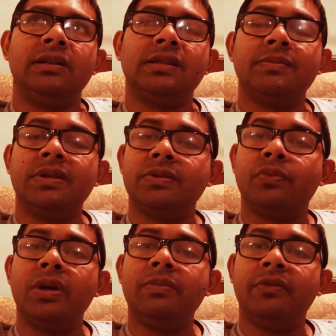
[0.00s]
sometimes
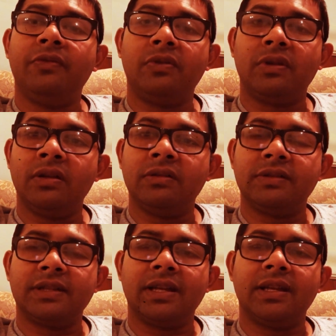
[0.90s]
way before
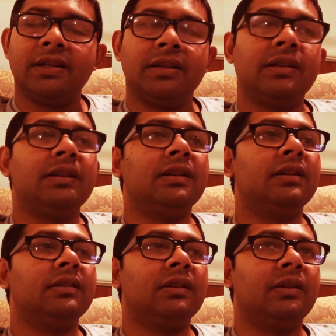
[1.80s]
others can.
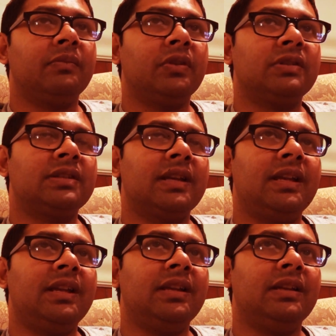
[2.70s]
I'm not
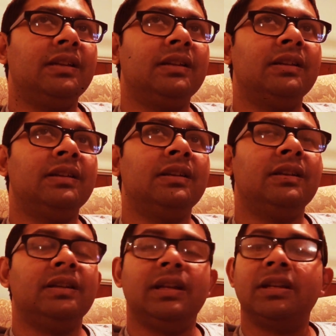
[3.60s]
saying
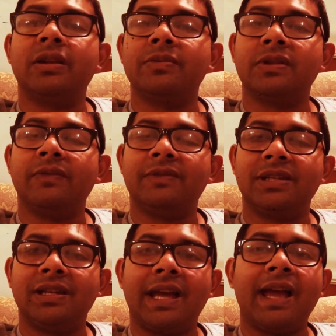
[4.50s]
in terms of
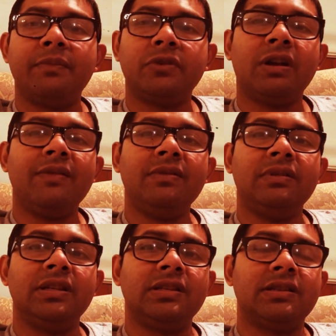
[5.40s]
time travel,
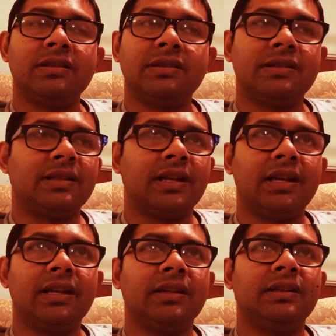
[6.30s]
it's just
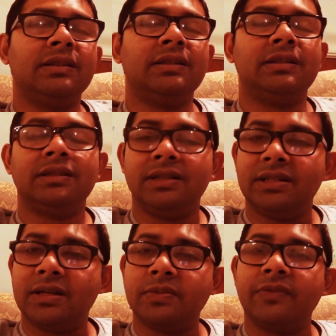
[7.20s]
that in
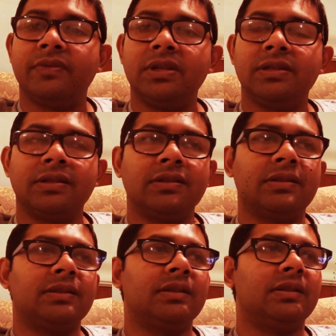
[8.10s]
terms of
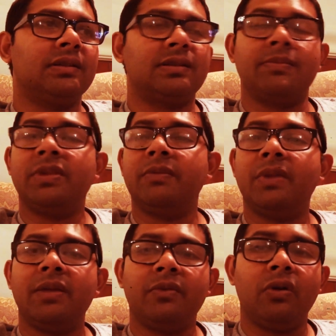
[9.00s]
distance, something
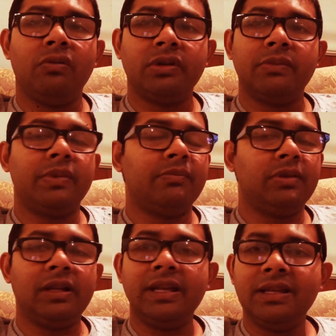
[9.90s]
might already be
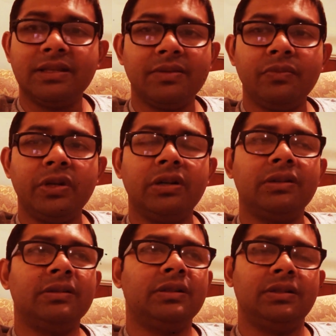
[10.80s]
playing somewhere,
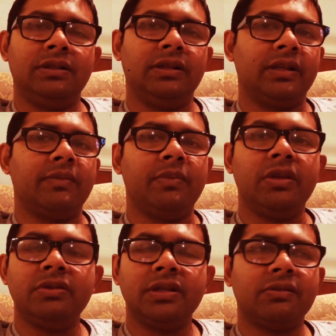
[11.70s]
like a music